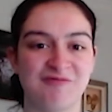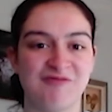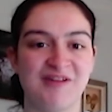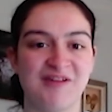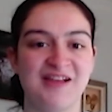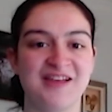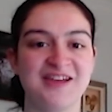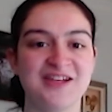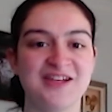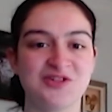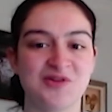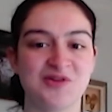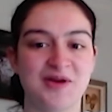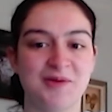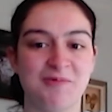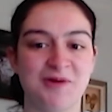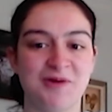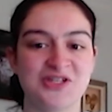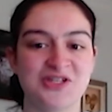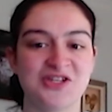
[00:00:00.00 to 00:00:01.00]
really
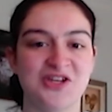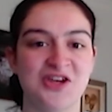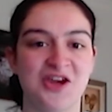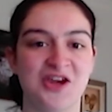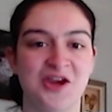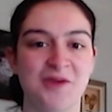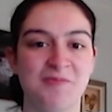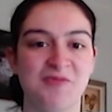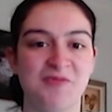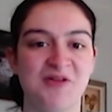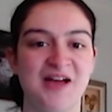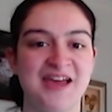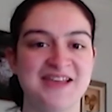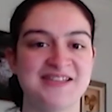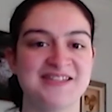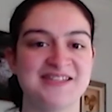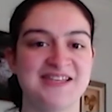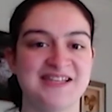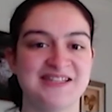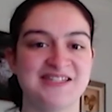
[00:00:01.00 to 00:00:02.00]
enjoyed watching you play
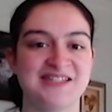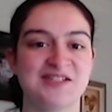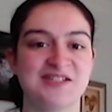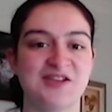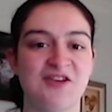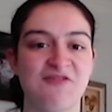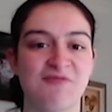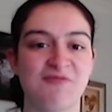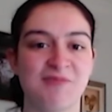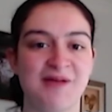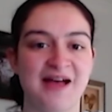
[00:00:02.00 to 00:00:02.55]
since you've